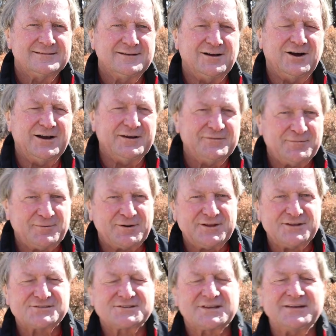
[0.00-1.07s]
Hi everybody,
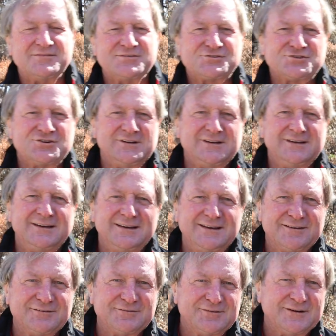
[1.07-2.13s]
it's Kevin Sheedy
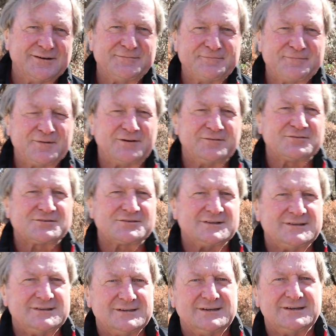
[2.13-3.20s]
here, um,
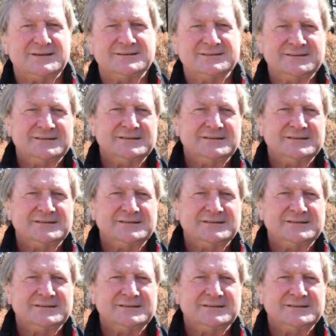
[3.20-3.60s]
obviously uh,